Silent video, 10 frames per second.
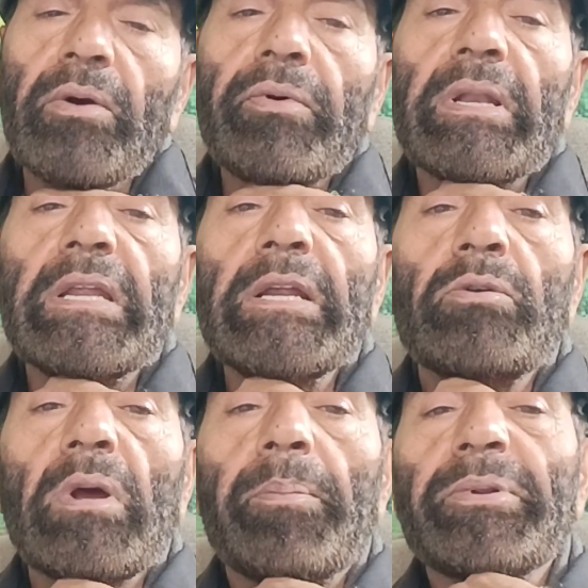We need
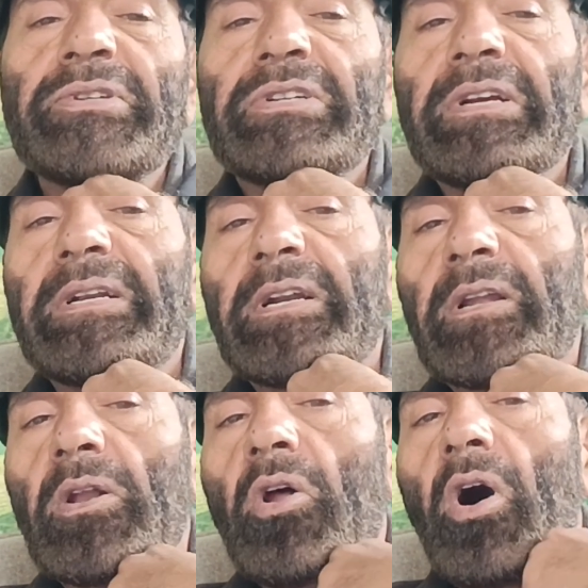to appreciate it
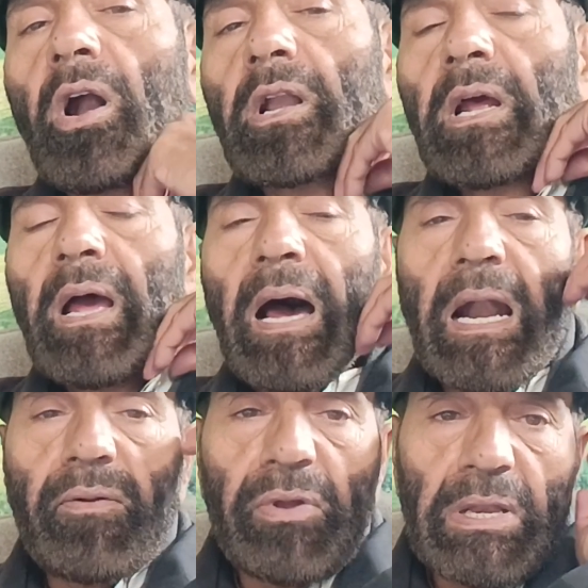a lot,
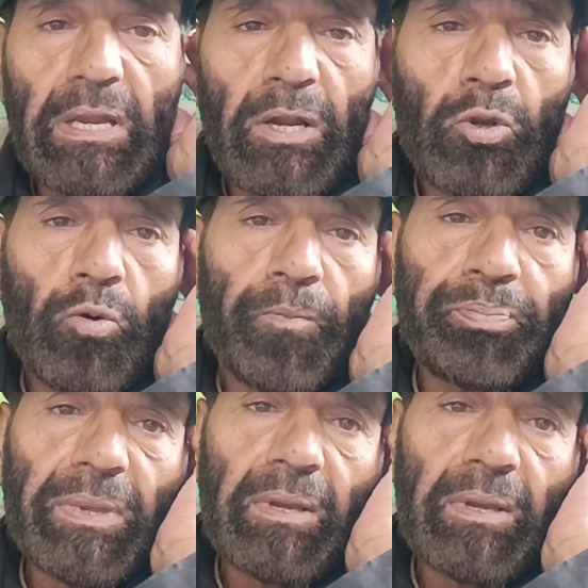and we need to